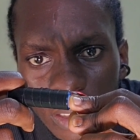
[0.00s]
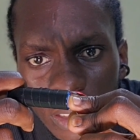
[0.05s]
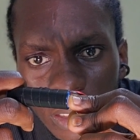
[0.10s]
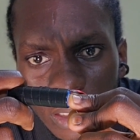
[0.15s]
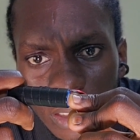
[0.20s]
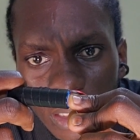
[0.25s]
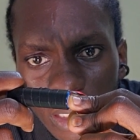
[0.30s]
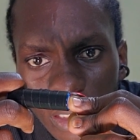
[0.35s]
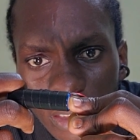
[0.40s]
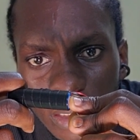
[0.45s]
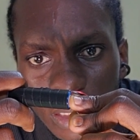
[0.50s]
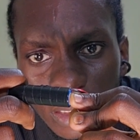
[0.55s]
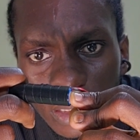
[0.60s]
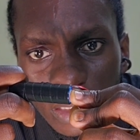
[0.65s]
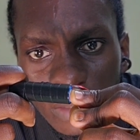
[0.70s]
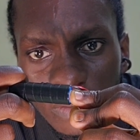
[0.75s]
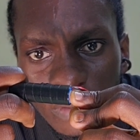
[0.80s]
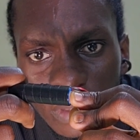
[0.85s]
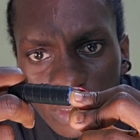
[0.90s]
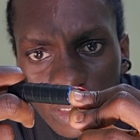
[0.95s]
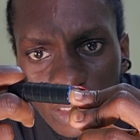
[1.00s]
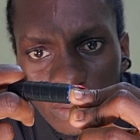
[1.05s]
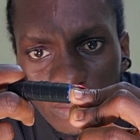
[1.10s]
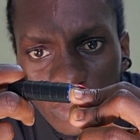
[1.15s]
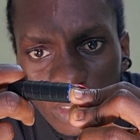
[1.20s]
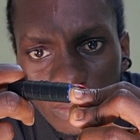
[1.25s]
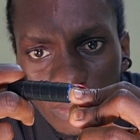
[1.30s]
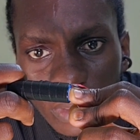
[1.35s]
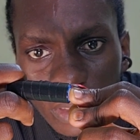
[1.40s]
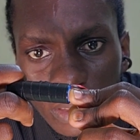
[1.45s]
Let's just give it a
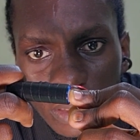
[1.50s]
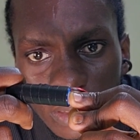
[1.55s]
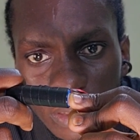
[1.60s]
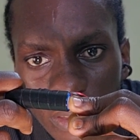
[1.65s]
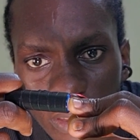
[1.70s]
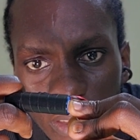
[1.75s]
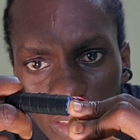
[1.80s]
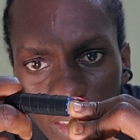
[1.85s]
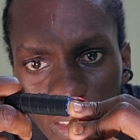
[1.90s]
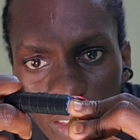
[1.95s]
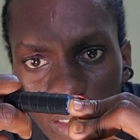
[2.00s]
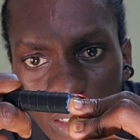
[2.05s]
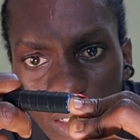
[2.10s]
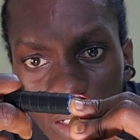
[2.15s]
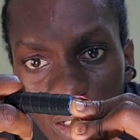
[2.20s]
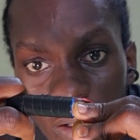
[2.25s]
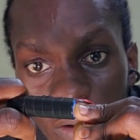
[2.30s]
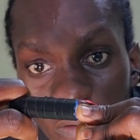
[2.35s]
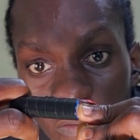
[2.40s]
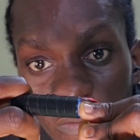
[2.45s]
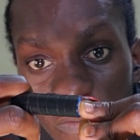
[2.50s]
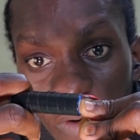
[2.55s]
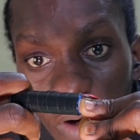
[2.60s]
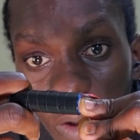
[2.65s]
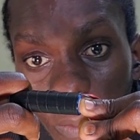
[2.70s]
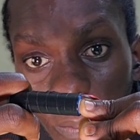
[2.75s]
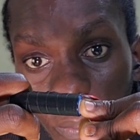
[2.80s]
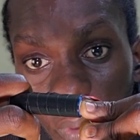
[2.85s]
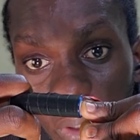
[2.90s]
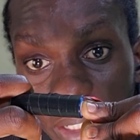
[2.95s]
moment. Okay,
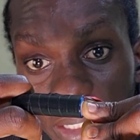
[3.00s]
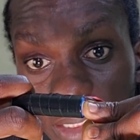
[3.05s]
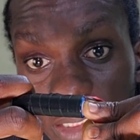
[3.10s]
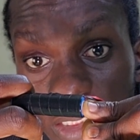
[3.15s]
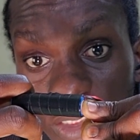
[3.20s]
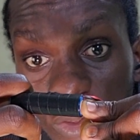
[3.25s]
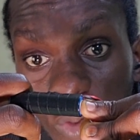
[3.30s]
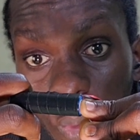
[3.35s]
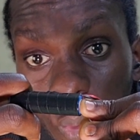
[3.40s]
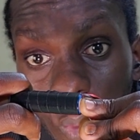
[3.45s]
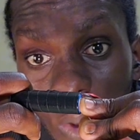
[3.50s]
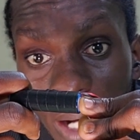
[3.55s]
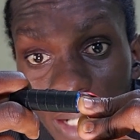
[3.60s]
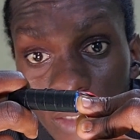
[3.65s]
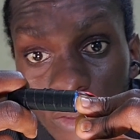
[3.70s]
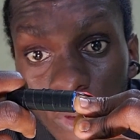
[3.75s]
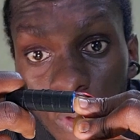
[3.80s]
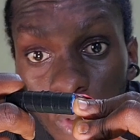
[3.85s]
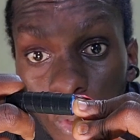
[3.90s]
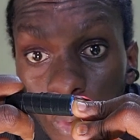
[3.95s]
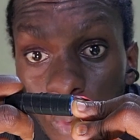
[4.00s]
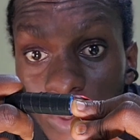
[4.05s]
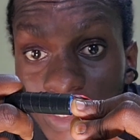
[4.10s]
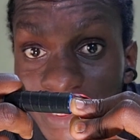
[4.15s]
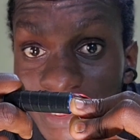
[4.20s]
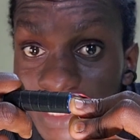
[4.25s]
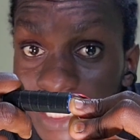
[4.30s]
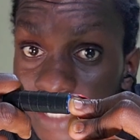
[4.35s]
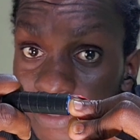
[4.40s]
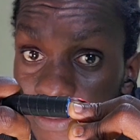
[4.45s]

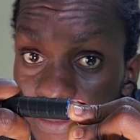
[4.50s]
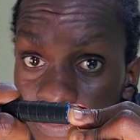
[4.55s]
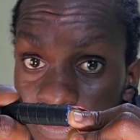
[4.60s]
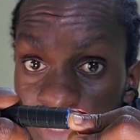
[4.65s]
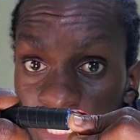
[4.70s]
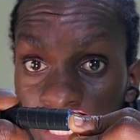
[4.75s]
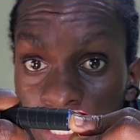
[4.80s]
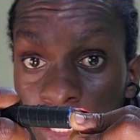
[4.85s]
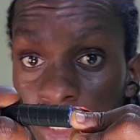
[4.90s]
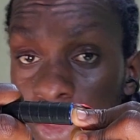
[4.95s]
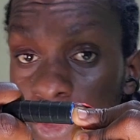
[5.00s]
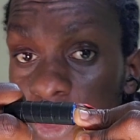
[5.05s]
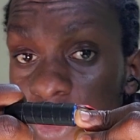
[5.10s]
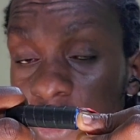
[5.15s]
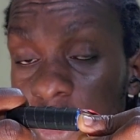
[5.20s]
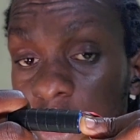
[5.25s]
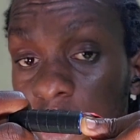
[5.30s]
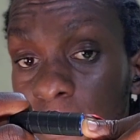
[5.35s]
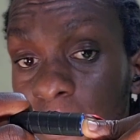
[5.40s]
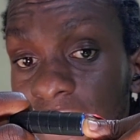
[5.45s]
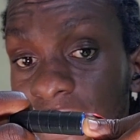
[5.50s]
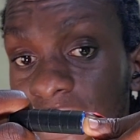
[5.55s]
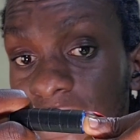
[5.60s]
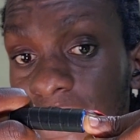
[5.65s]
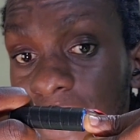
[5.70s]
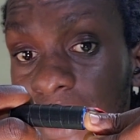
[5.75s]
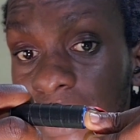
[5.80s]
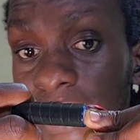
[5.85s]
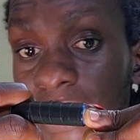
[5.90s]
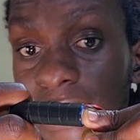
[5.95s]
4.107. So it's
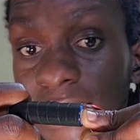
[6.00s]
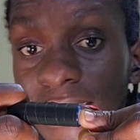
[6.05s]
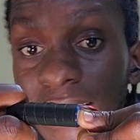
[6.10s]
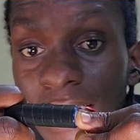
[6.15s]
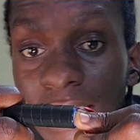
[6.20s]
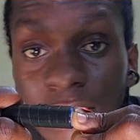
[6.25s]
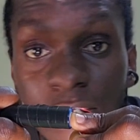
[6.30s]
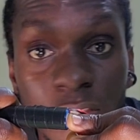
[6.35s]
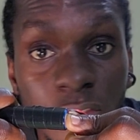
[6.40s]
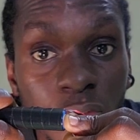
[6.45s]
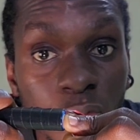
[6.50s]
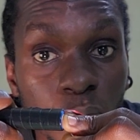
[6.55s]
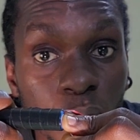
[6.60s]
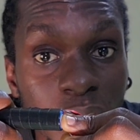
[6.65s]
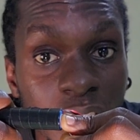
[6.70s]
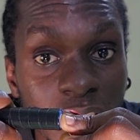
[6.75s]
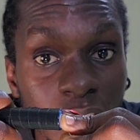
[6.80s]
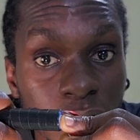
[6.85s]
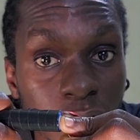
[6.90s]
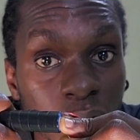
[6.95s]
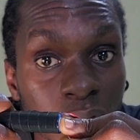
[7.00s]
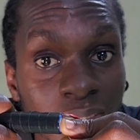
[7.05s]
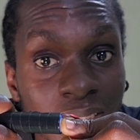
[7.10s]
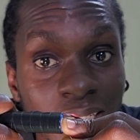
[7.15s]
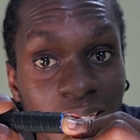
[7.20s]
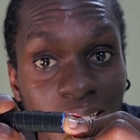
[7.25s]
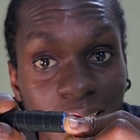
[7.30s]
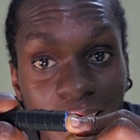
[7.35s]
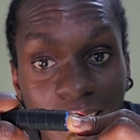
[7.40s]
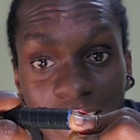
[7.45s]
automatically, it has switched to 3
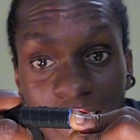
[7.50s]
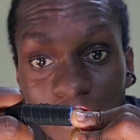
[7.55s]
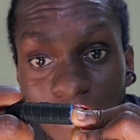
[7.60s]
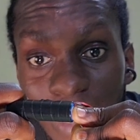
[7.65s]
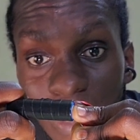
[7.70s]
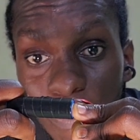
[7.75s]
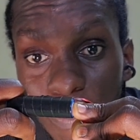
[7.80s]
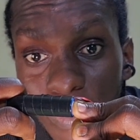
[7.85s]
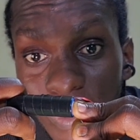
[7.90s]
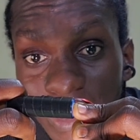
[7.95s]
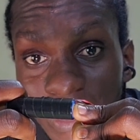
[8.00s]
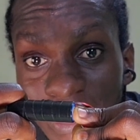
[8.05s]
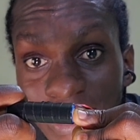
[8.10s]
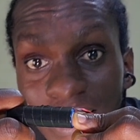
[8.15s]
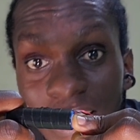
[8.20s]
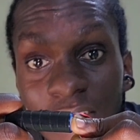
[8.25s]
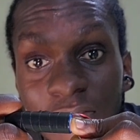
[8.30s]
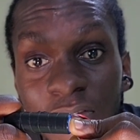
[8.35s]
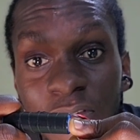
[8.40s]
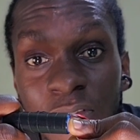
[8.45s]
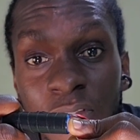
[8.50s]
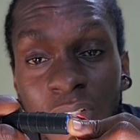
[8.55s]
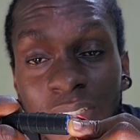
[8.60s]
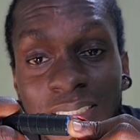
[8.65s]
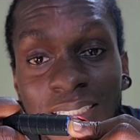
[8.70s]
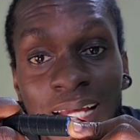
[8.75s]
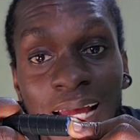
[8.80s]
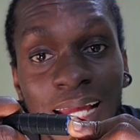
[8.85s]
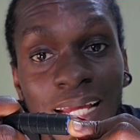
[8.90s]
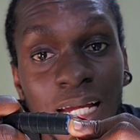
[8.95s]
decimal places, giving us
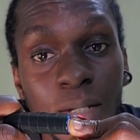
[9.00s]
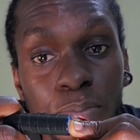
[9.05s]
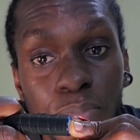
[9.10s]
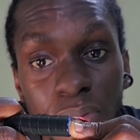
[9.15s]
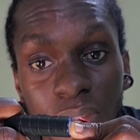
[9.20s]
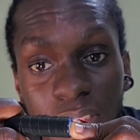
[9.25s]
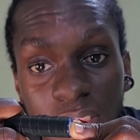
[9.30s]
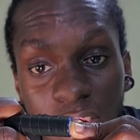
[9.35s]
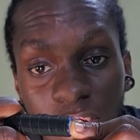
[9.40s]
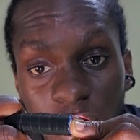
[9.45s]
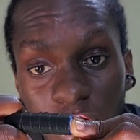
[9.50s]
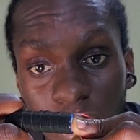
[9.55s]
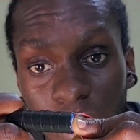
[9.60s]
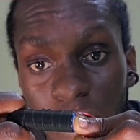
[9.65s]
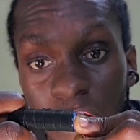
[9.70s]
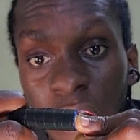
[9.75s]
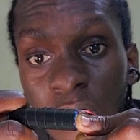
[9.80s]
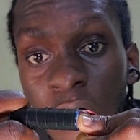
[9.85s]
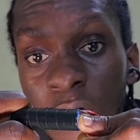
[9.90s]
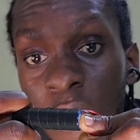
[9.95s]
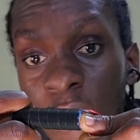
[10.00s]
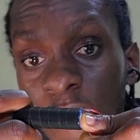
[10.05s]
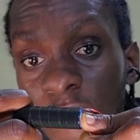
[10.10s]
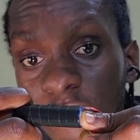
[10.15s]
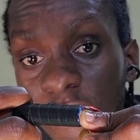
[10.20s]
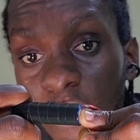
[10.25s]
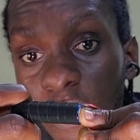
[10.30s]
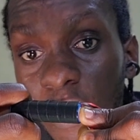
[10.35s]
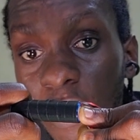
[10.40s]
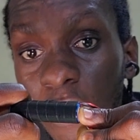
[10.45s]
higher precision.
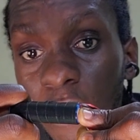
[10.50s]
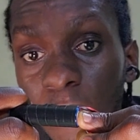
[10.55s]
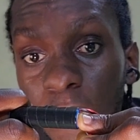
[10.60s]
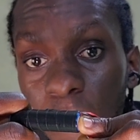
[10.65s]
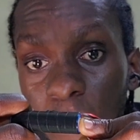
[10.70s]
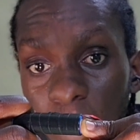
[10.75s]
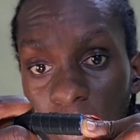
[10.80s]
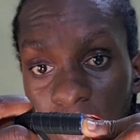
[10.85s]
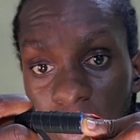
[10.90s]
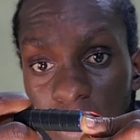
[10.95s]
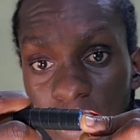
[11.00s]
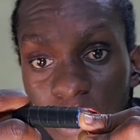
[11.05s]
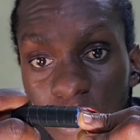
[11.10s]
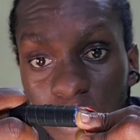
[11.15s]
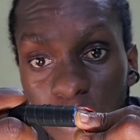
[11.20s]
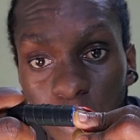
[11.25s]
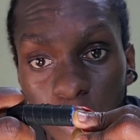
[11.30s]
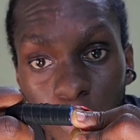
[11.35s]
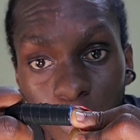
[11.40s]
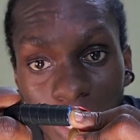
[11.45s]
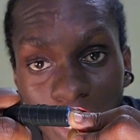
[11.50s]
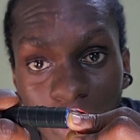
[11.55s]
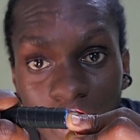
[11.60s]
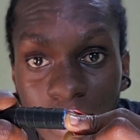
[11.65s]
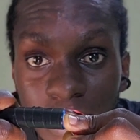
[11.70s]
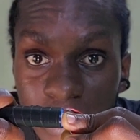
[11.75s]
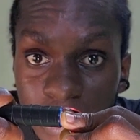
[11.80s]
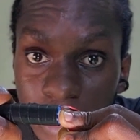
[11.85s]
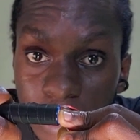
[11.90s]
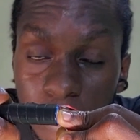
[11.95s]

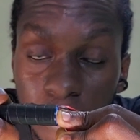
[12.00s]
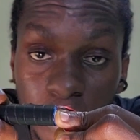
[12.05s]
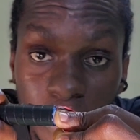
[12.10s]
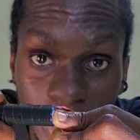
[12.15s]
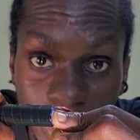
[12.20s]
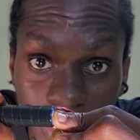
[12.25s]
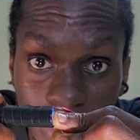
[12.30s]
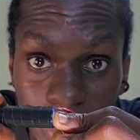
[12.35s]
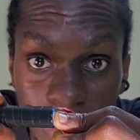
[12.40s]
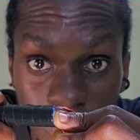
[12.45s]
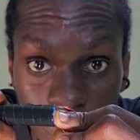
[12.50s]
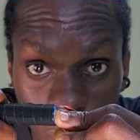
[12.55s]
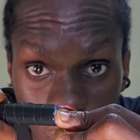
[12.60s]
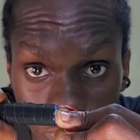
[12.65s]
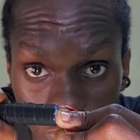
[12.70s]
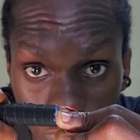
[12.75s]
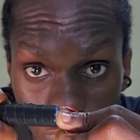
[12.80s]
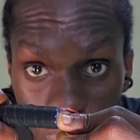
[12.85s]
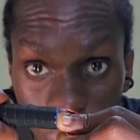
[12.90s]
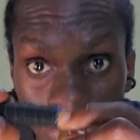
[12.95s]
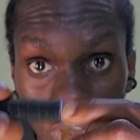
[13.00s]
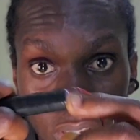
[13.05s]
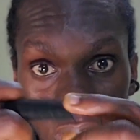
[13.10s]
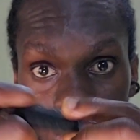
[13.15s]
4.108 volts